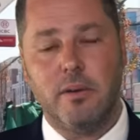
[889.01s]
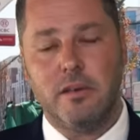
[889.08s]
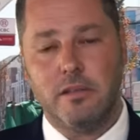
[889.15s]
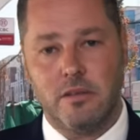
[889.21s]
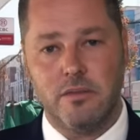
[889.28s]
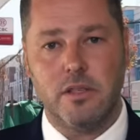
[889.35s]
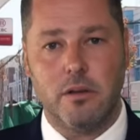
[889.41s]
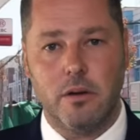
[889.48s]

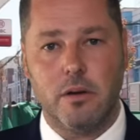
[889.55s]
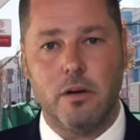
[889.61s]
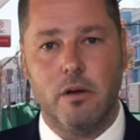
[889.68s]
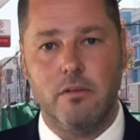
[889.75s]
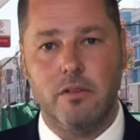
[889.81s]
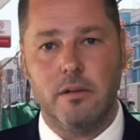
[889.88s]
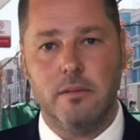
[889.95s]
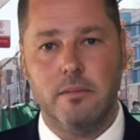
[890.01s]
because of zero
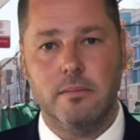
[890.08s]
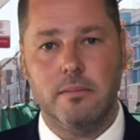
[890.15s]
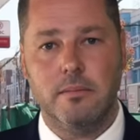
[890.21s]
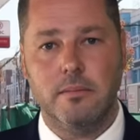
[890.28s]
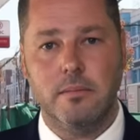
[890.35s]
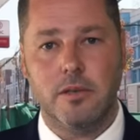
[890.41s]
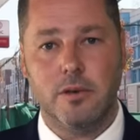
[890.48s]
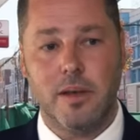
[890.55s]
COVID.
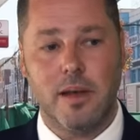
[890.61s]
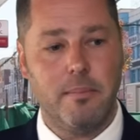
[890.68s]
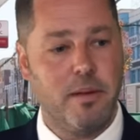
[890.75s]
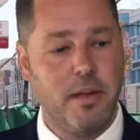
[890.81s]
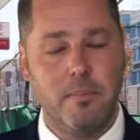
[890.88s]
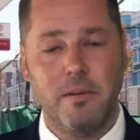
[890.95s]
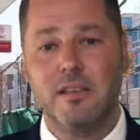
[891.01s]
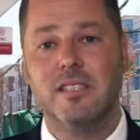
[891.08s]
Okay,
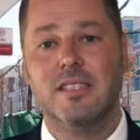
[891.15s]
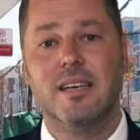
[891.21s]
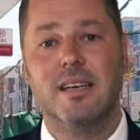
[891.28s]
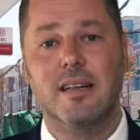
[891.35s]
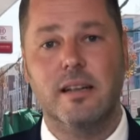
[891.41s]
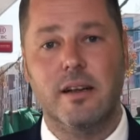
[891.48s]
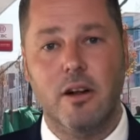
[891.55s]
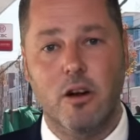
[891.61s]
people are stuck
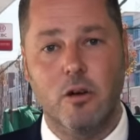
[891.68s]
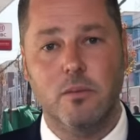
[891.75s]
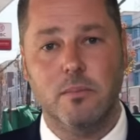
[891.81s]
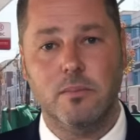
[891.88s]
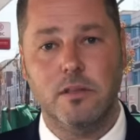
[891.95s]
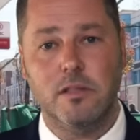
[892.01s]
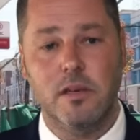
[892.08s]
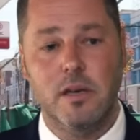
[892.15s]
in their
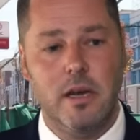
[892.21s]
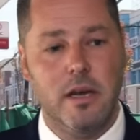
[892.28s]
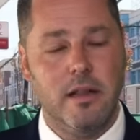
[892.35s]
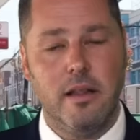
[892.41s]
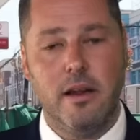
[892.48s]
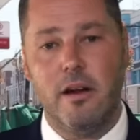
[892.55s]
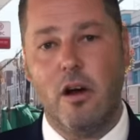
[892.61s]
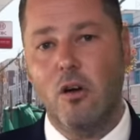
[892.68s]
homes.
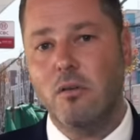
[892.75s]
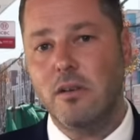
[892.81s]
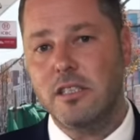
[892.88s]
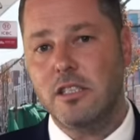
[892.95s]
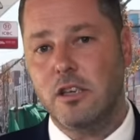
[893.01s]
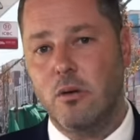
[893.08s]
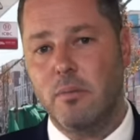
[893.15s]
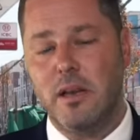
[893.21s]
There are only
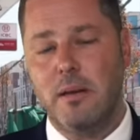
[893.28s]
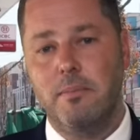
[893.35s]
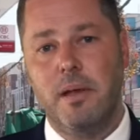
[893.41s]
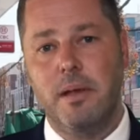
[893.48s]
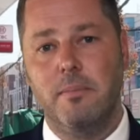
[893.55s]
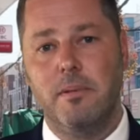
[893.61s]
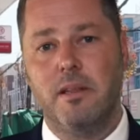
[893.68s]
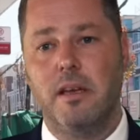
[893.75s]
so many
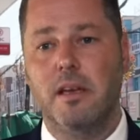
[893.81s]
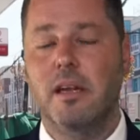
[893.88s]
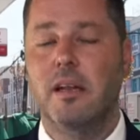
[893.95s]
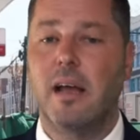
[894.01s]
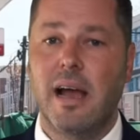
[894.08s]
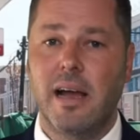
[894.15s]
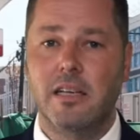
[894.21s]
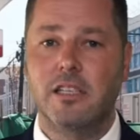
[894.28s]
people that
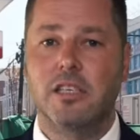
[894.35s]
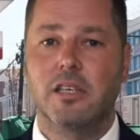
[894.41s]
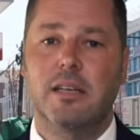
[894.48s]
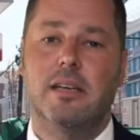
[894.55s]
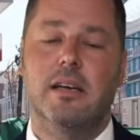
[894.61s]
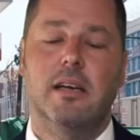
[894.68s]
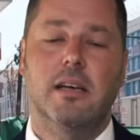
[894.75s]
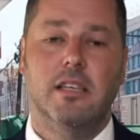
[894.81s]
can
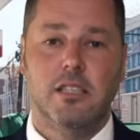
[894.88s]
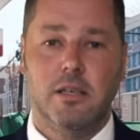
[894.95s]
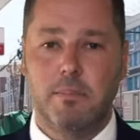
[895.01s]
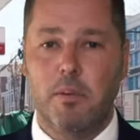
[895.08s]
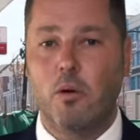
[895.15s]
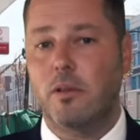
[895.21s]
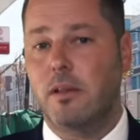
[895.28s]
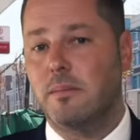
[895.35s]
actually
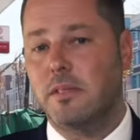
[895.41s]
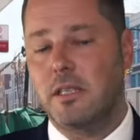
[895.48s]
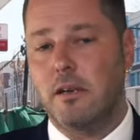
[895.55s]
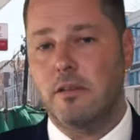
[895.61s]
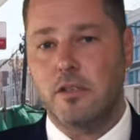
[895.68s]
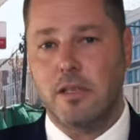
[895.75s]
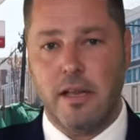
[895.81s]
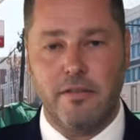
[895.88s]
support
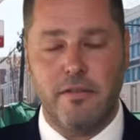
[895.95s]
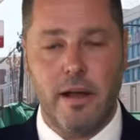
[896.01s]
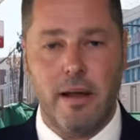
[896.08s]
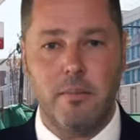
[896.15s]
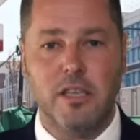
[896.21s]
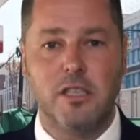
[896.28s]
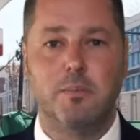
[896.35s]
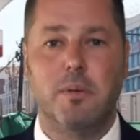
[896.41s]
themselves and their
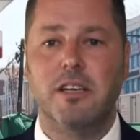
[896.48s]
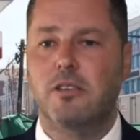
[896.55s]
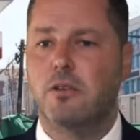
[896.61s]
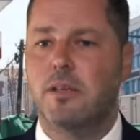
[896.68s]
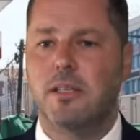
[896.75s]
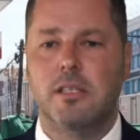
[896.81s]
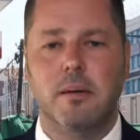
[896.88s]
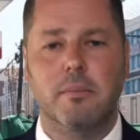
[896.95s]
families by
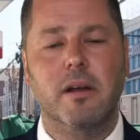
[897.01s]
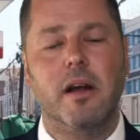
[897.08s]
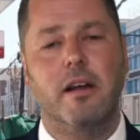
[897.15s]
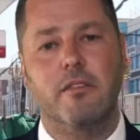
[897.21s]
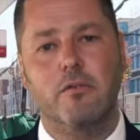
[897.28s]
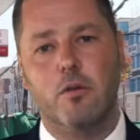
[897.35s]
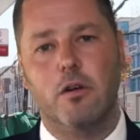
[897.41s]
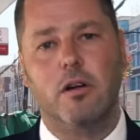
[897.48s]
doing some kind
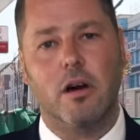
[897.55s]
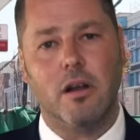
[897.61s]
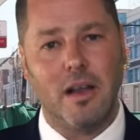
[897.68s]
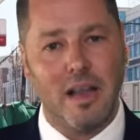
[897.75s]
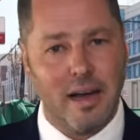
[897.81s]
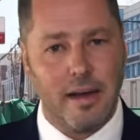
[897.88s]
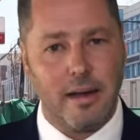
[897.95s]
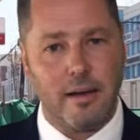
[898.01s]
of work
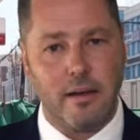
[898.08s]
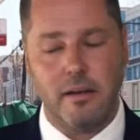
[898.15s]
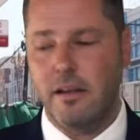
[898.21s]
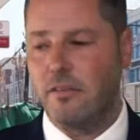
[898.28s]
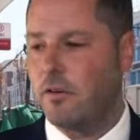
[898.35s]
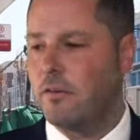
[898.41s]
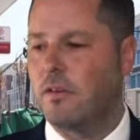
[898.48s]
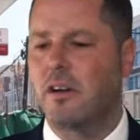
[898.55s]
online.
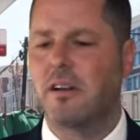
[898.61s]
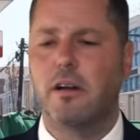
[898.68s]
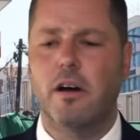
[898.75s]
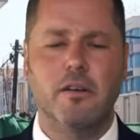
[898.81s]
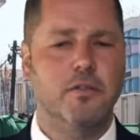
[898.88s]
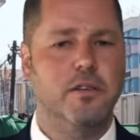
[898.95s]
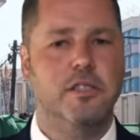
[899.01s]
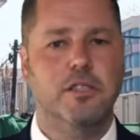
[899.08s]
If you've got an
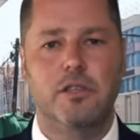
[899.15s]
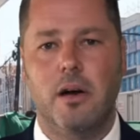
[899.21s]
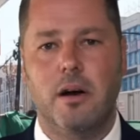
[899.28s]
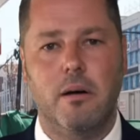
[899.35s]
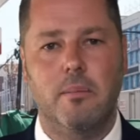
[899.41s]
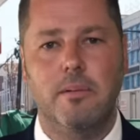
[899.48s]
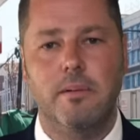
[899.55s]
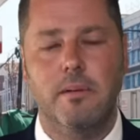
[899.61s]
office
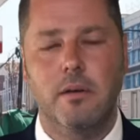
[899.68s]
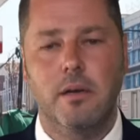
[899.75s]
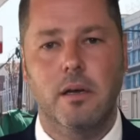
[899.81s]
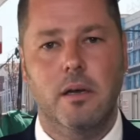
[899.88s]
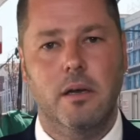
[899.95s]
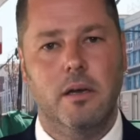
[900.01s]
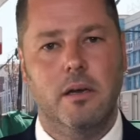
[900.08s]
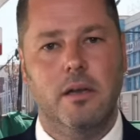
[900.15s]
job,
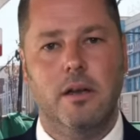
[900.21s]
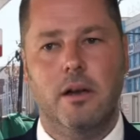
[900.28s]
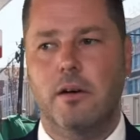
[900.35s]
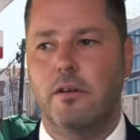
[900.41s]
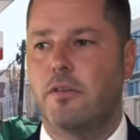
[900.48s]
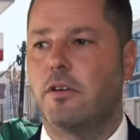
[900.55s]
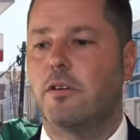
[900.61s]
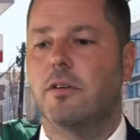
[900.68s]
you know,
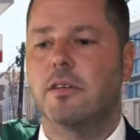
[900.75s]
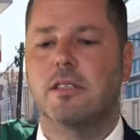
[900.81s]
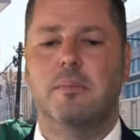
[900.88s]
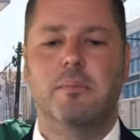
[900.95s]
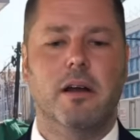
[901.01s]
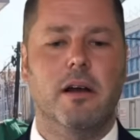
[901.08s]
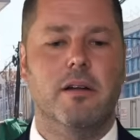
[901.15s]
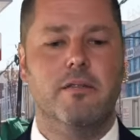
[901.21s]
if you're doing
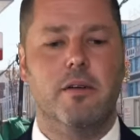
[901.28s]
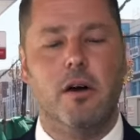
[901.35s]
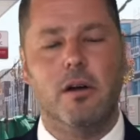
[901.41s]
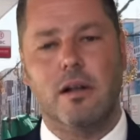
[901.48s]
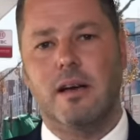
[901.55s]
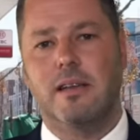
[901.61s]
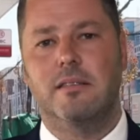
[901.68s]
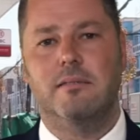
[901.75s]
some kind of
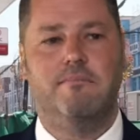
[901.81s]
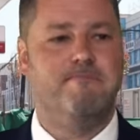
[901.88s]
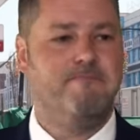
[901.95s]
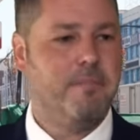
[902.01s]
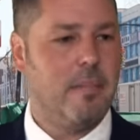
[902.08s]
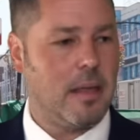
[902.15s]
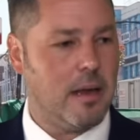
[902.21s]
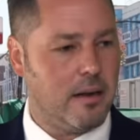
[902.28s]
online,
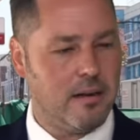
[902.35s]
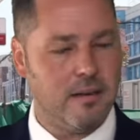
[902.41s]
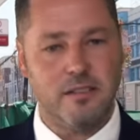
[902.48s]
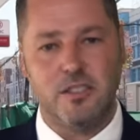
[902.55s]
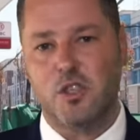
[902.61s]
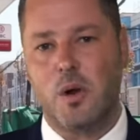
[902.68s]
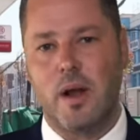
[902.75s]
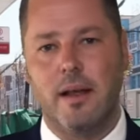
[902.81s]
I don't know,
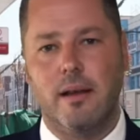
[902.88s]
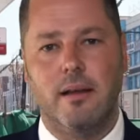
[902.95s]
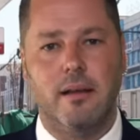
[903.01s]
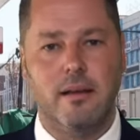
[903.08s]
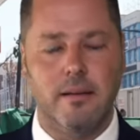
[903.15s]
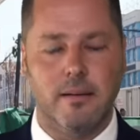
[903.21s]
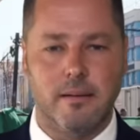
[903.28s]
training